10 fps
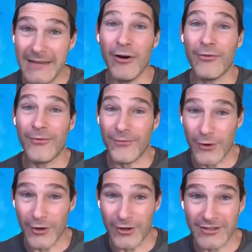Chemo
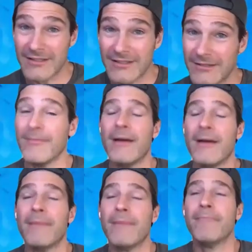first.
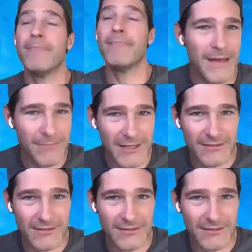Maybe I'm wrong,